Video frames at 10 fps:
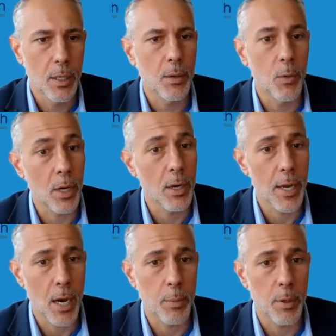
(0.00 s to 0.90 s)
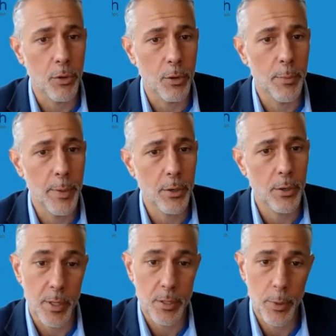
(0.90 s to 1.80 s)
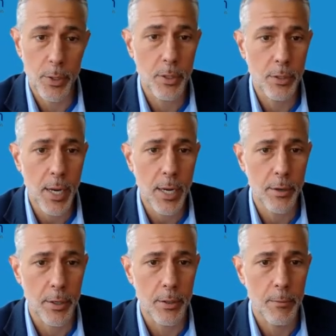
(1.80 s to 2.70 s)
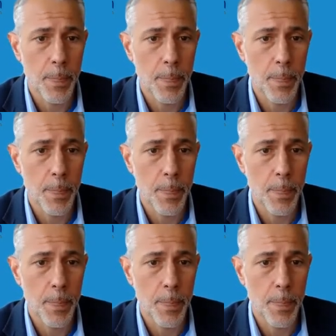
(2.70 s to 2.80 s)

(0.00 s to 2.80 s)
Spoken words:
went on to outperform their peer group. That's a pretty good track record.